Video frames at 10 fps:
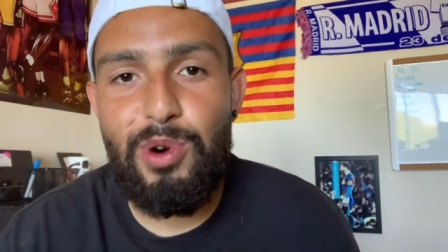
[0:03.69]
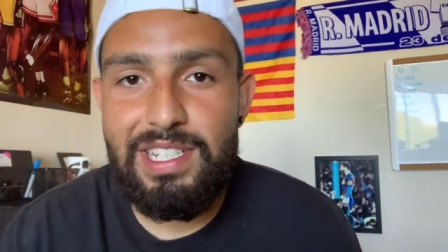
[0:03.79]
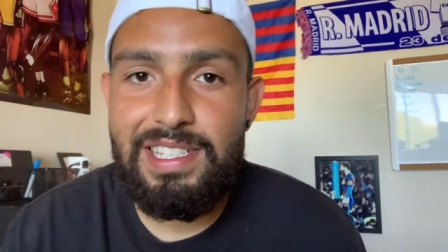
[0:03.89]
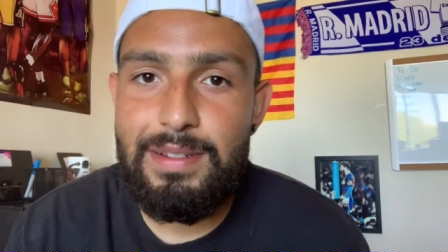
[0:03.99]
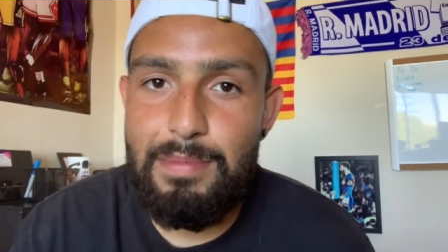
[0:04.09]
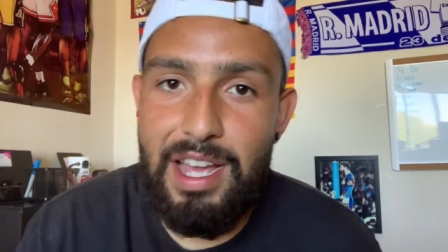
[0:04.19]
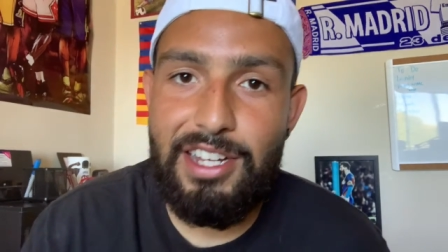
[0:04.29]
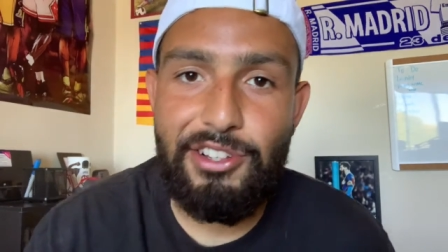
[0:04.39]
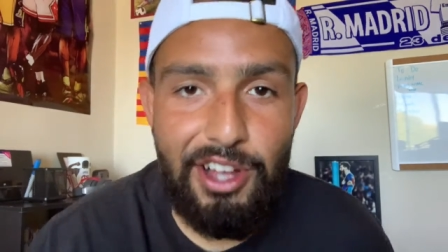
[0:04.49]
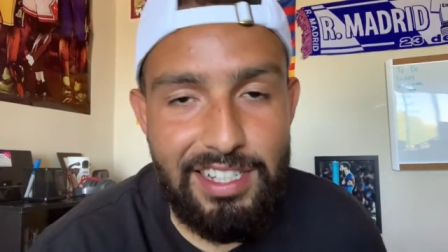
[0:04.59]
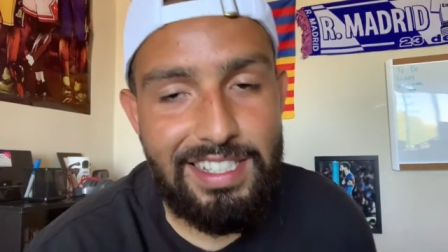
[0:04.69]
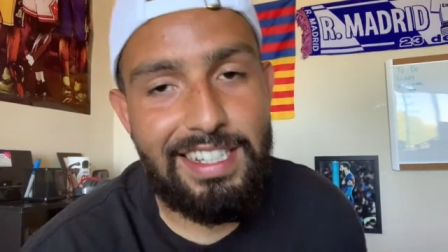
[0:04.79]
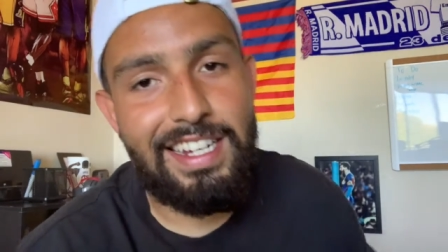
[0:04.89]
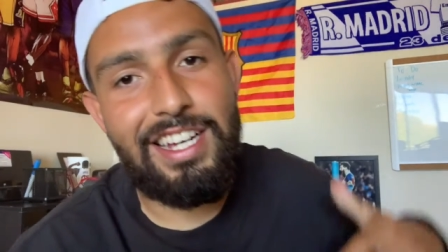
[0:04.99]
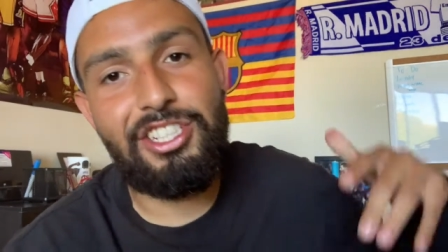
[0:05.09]
What's in My
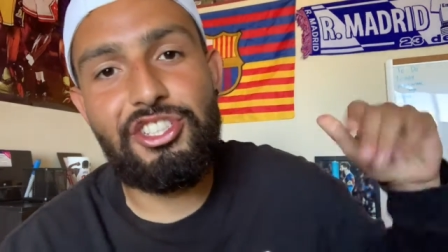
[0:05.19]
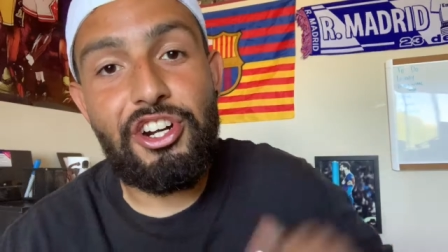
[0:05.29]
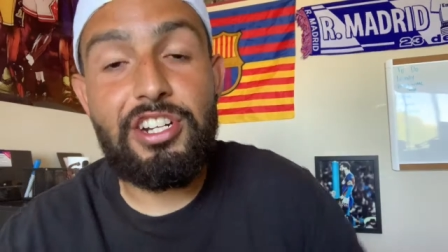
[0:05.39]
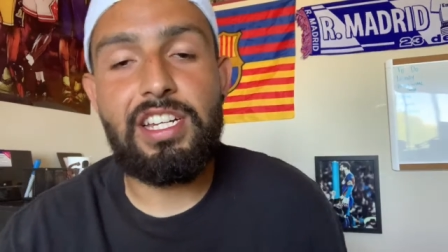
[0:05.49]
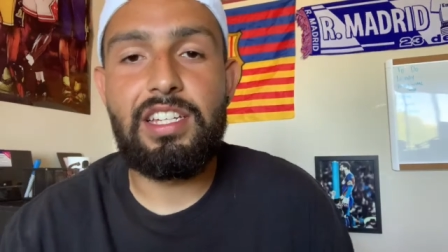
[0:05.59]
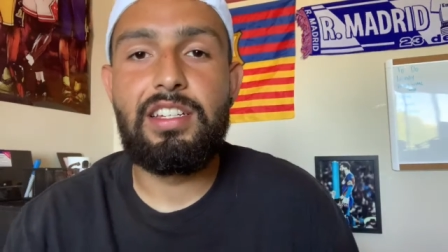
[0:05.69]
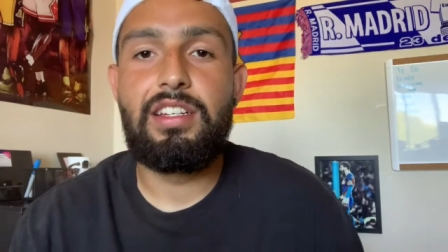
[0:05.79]
Closet, a journey